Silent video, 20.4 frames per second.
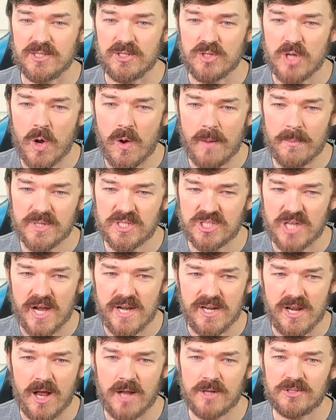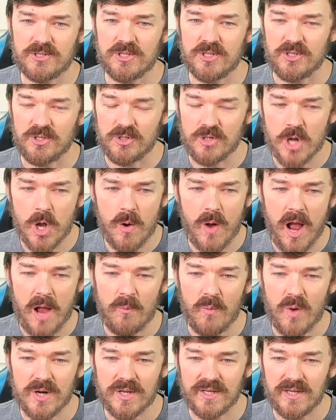You know I'm a shiny hunter. You know I
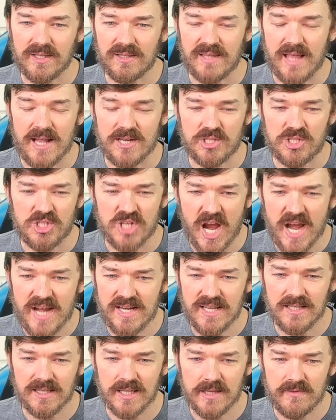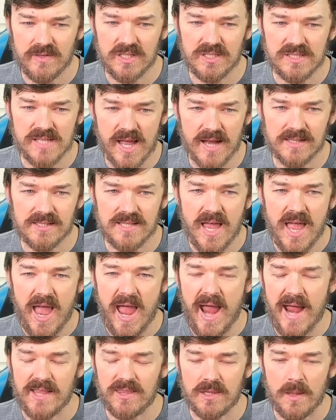want to get that Shiny Living Dex,
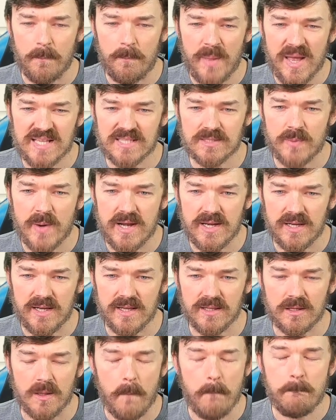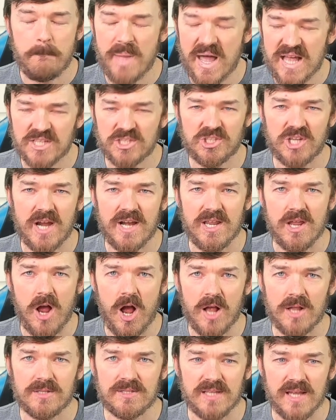and the best way to get the best shiny
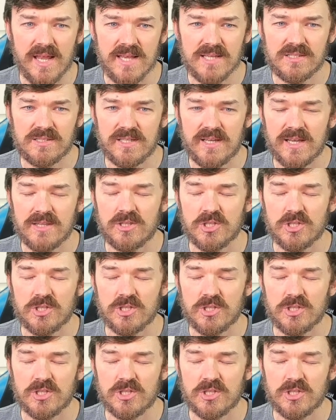odds is to get